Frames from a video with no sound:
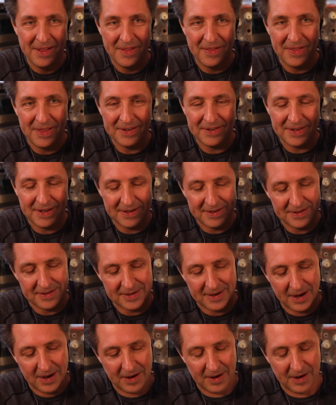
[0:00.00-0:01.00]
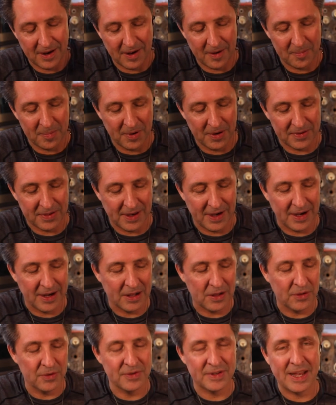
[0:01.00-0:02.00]
This is a book that
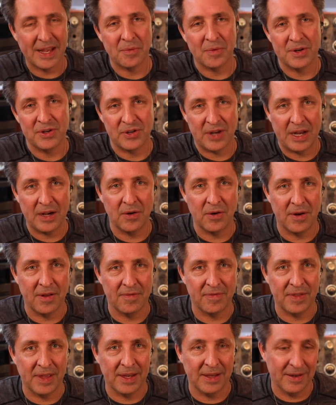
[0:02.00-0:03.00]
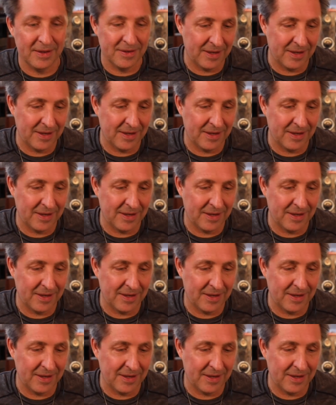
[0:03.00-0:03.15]
includes that regenerative thing.